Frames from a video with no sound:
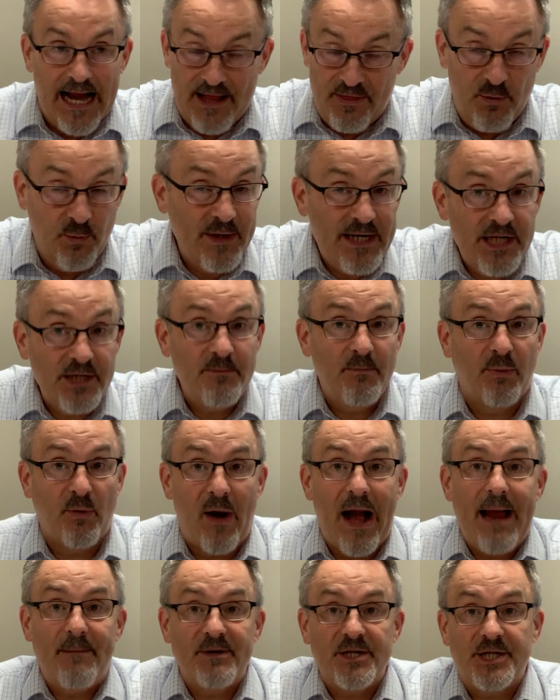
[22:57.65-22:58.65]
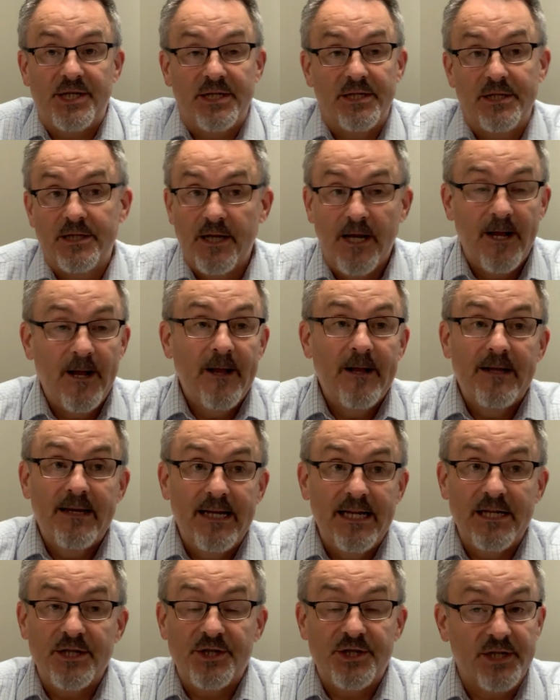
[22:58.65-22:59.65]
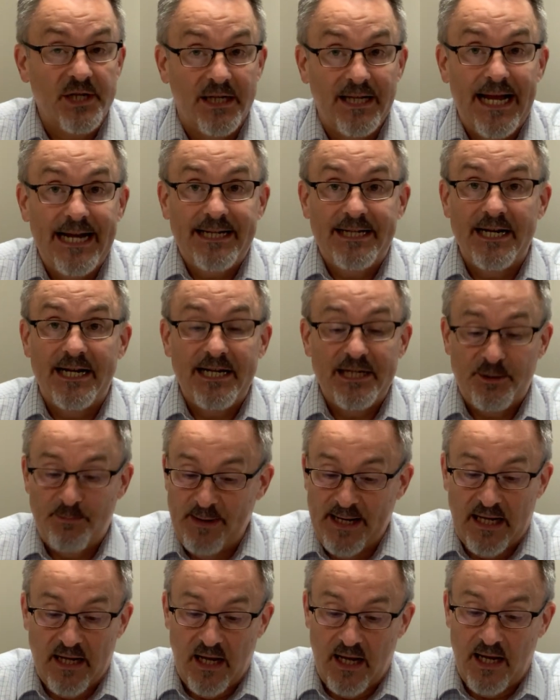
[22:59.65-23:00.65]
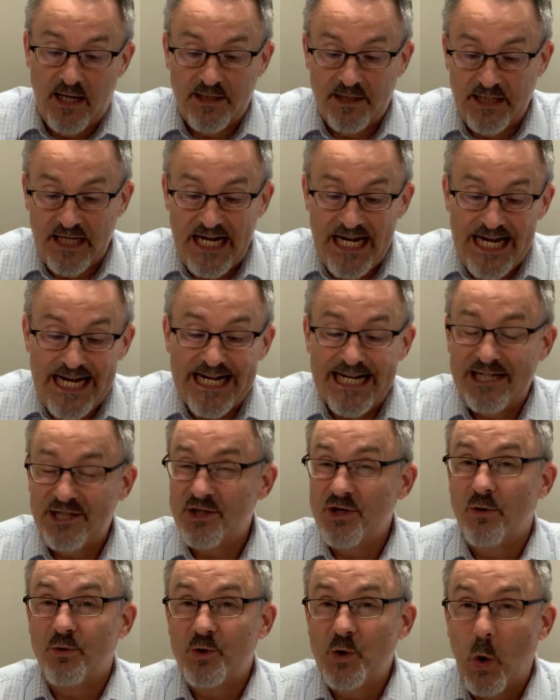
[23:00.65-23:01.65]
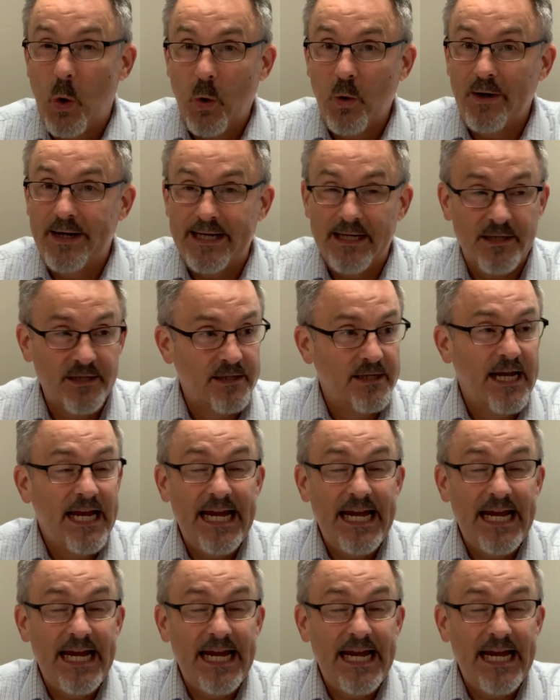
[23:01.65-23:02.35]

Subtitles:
And the reason Barabbas is selected is because he is notorious.